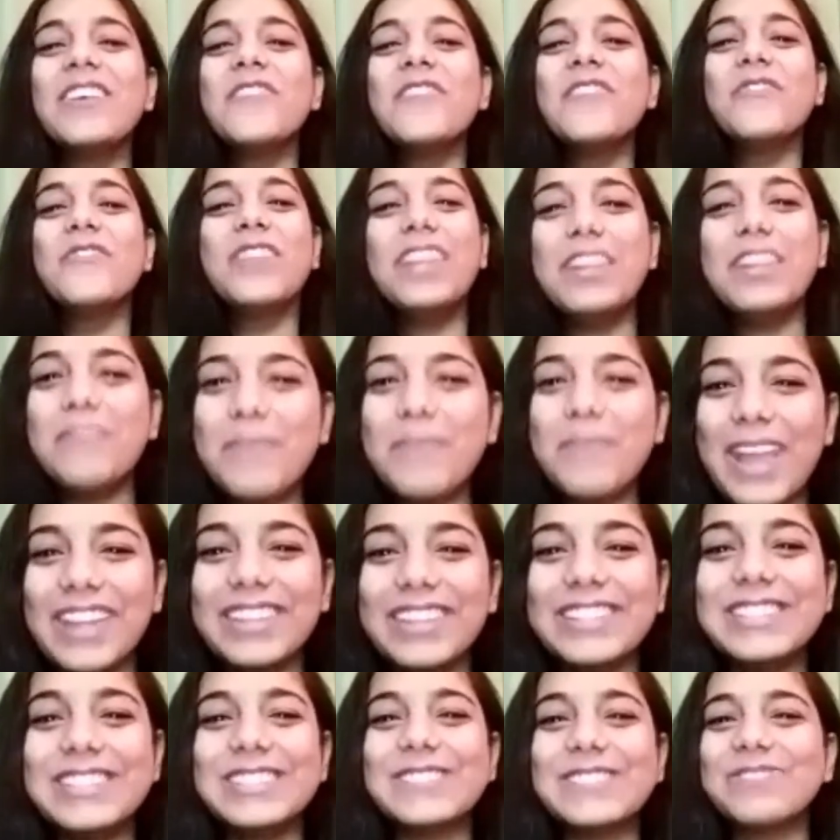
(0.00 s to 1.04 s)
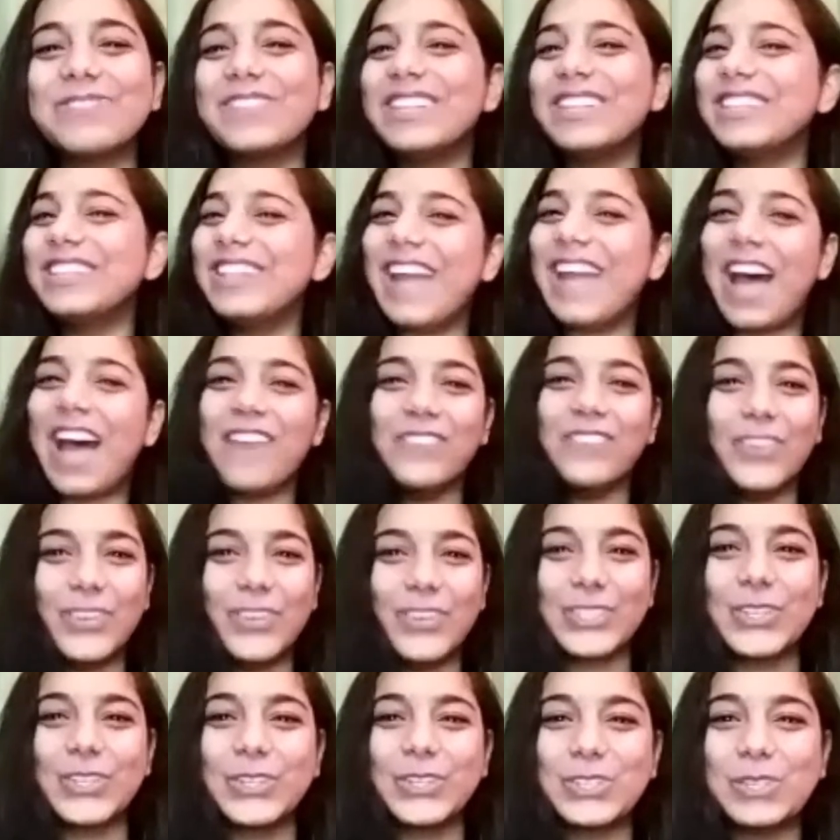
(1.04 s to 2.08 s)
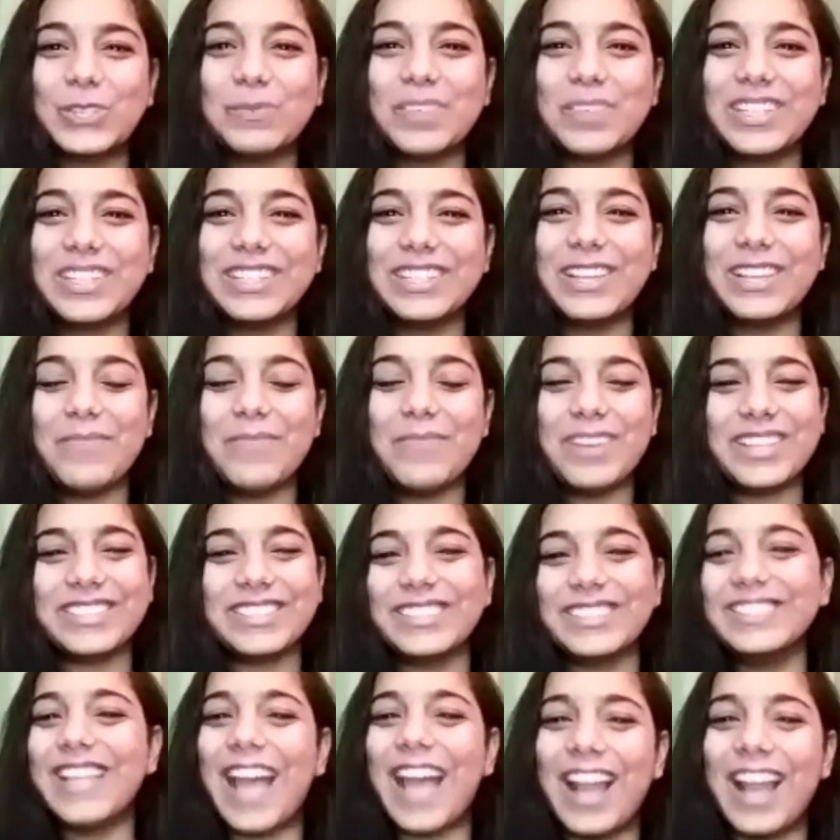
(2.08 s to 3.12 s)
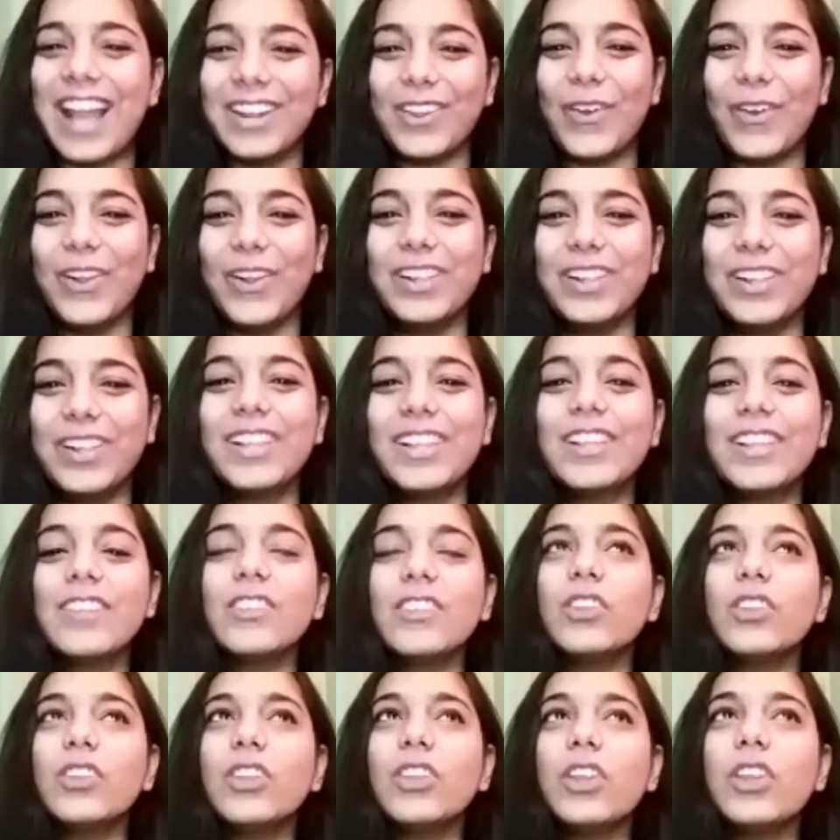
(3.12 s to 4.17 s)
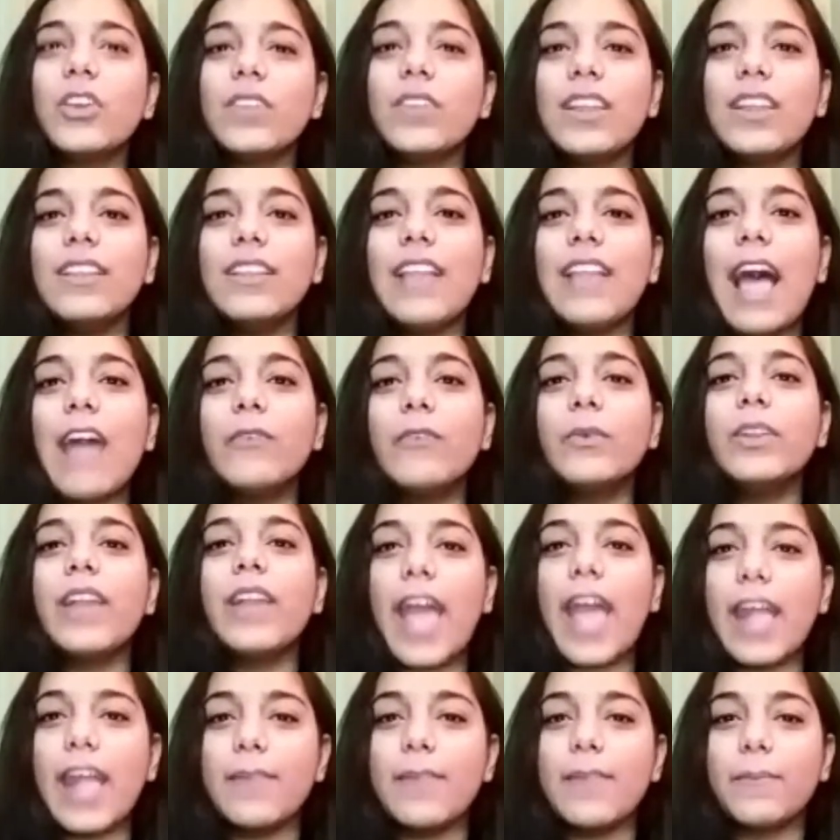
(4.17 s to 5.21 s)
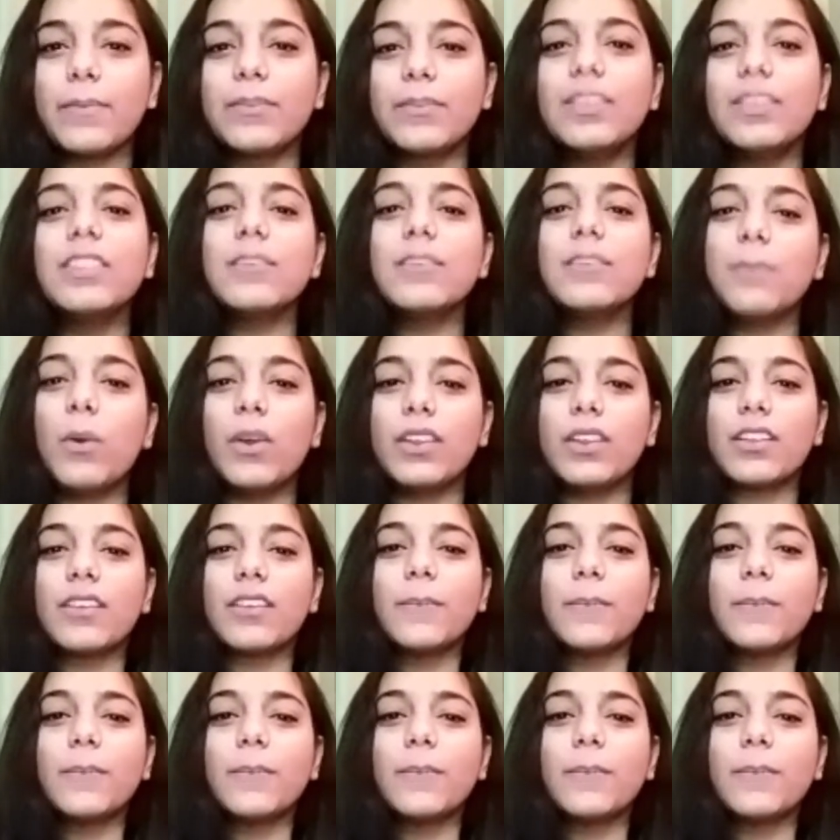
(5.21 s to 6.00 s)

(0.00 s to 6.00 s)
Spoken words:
winning medals, but they have no social media presence at all. So do you think that would help the sport?